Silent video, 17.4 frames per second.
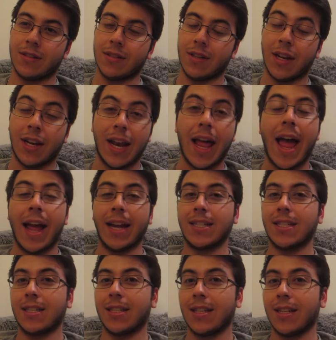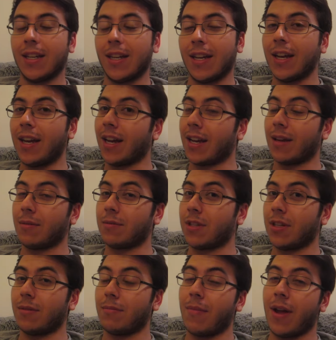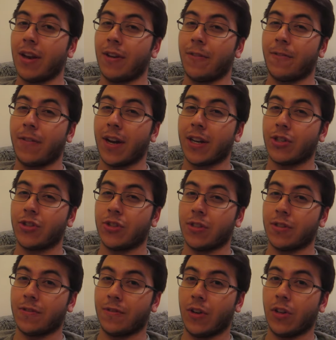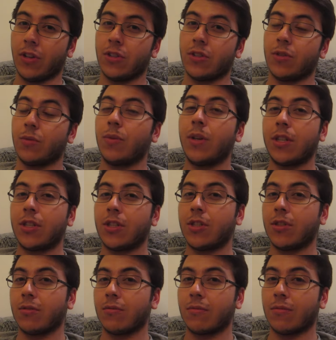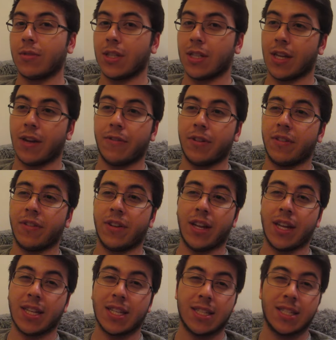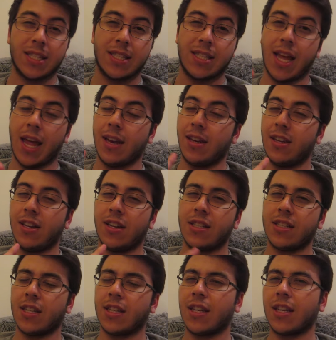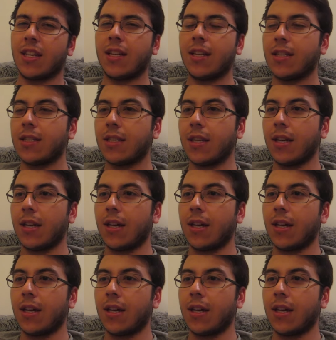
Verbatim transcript: unless it comes under manufacturer's fault, which is covered for like ten years, I think it is,